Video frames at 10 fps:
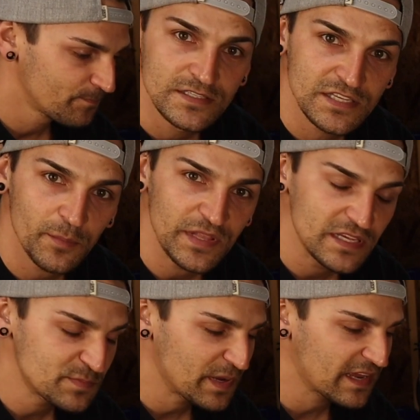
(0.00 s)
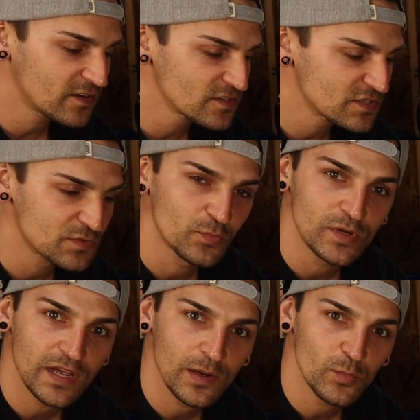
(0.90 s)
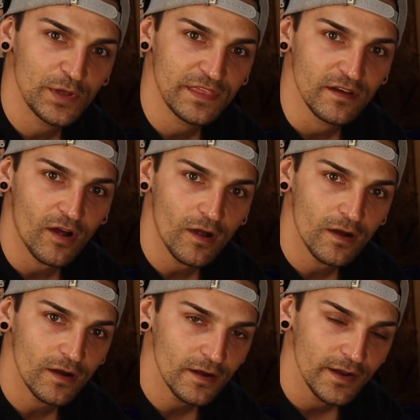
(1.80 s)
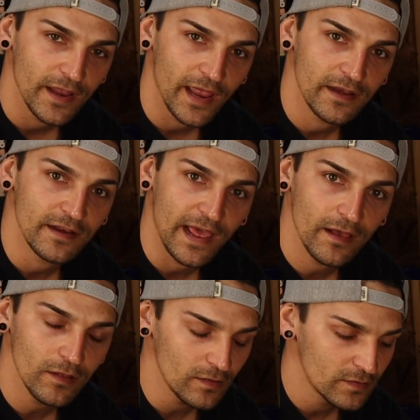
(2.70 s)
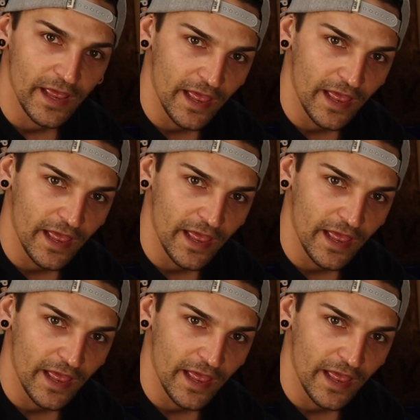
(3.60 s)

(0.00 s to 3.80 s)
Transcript: Some of these pedals will come with an R and an L.